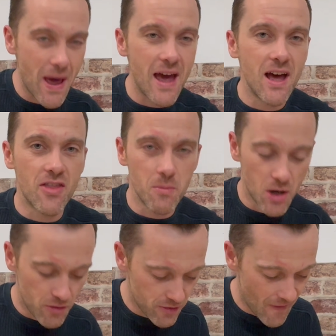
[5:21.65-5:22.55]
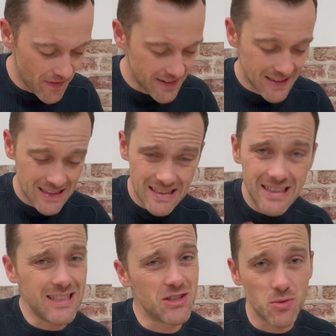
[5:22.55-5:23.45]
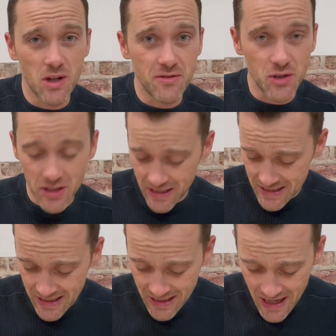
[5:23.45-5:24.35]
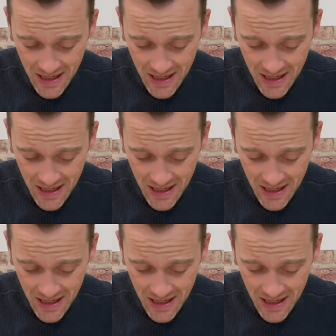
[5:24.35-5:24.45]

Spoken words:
pair them off. This is all I've got here today.